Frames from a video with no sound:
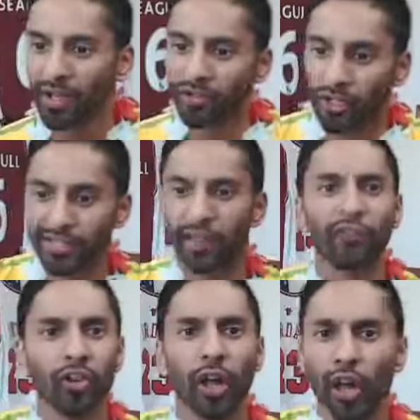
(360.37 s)
So I'll say a
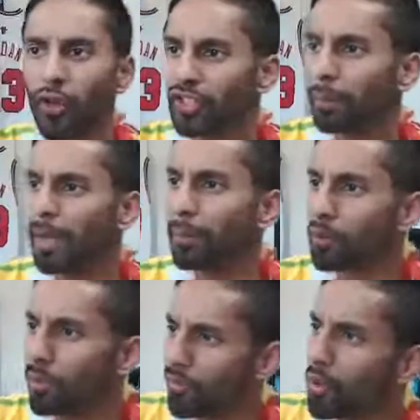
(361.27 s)
few hellos to
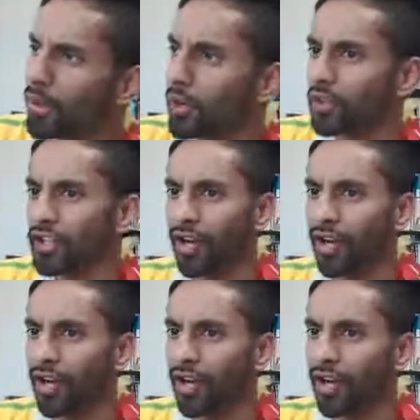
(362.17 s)
people before we go through